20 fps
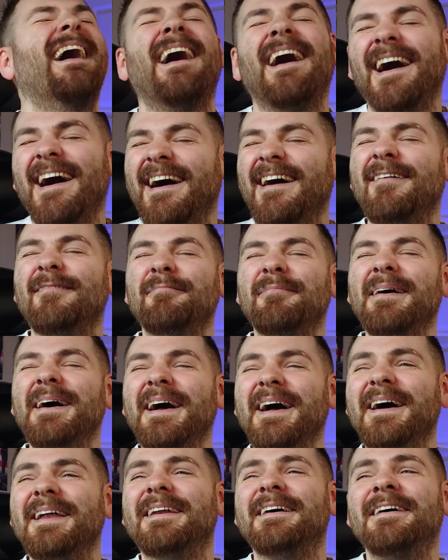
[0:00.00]
oh,
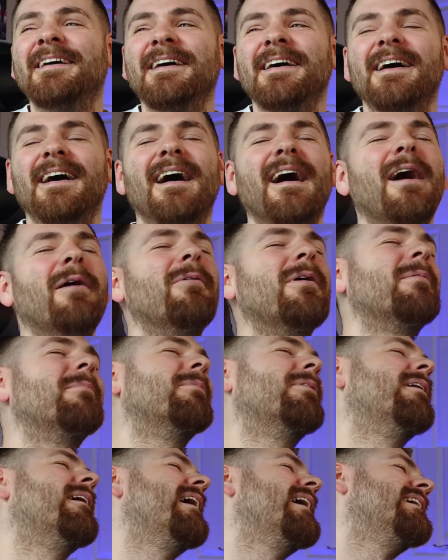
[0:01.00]
man. I want
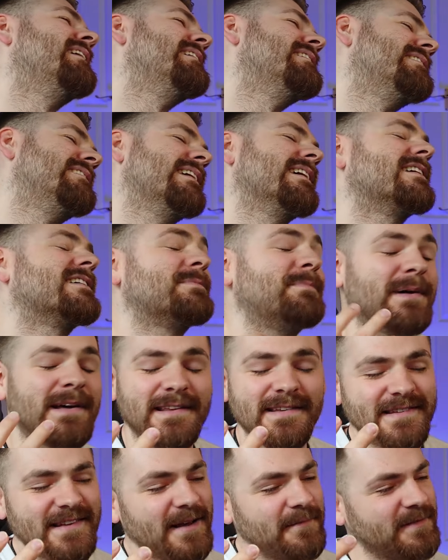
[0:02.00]
more 86, but at
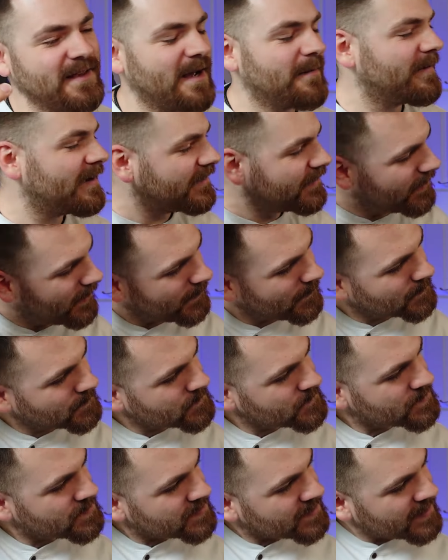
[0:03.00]
the same time, I don't.
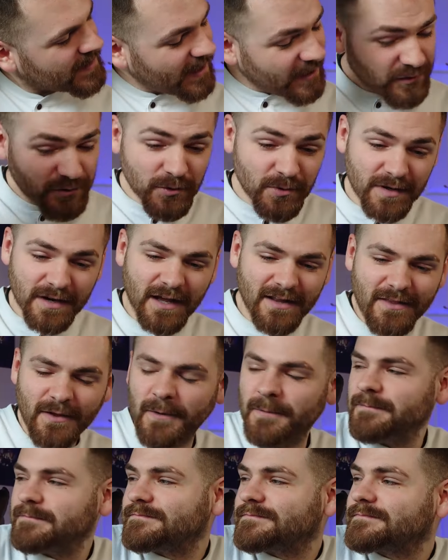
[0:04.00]
I do and I don't.